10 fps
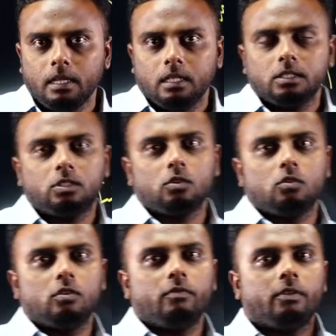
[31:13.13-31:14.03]

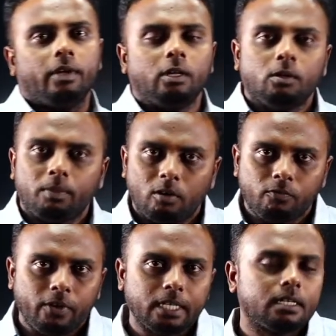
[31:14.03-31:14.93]
So whenever power
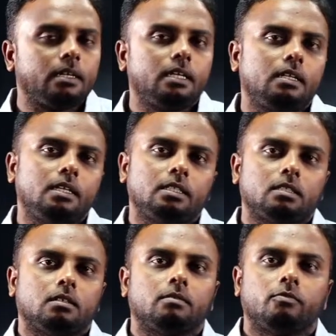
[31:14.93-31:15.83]
factor decrease
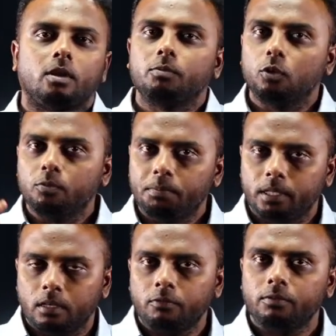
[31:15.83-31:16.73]
from
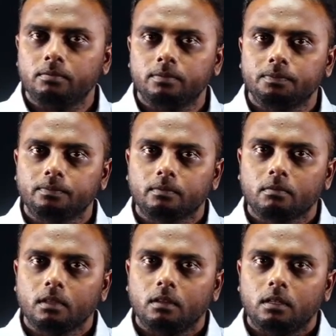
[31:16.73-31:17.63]
UPF,
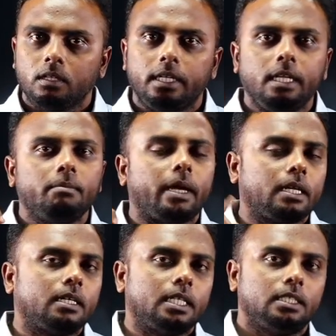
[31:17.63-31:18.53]

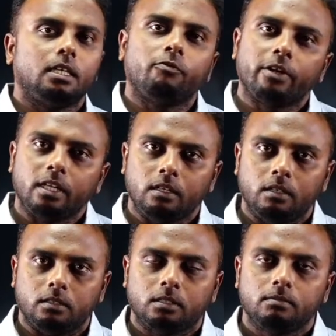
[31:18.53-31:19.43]
demagnetizing effect
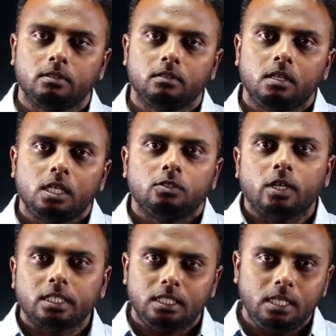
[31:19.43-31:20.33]
increase. So
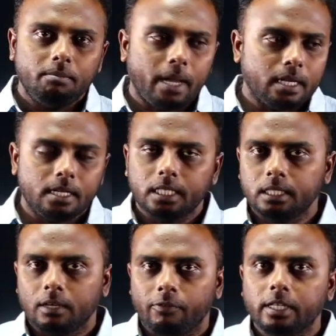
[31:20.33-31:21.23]
as
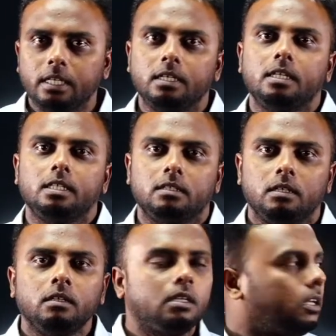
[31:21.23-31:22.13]
demagnetizing effect
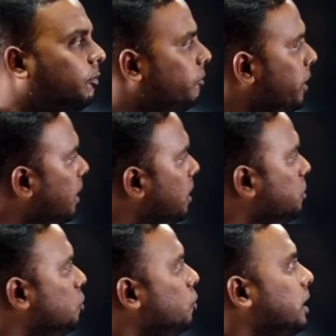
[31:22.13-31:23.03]
increasing, we also
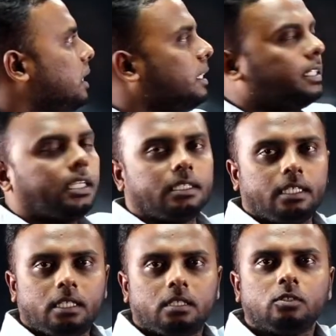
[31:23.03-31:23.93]
should increase the
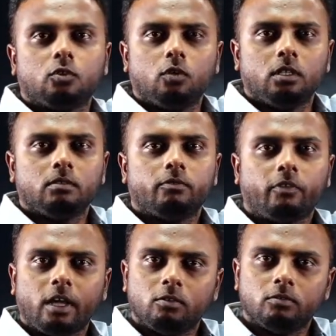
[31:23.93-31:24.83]
excitation slowly,
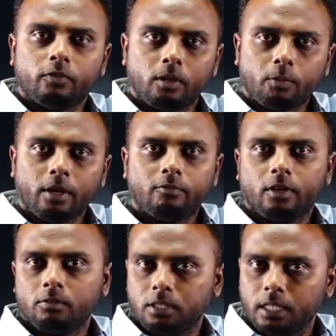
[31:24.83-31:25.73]
5,
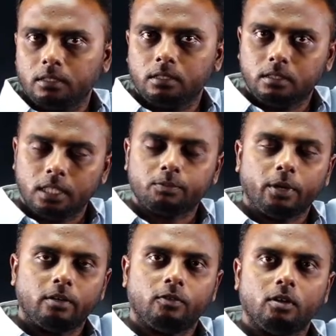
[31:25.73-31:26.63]
5.5, 6,
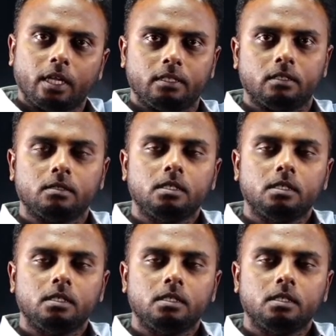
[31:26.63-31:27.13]
6.5 like that.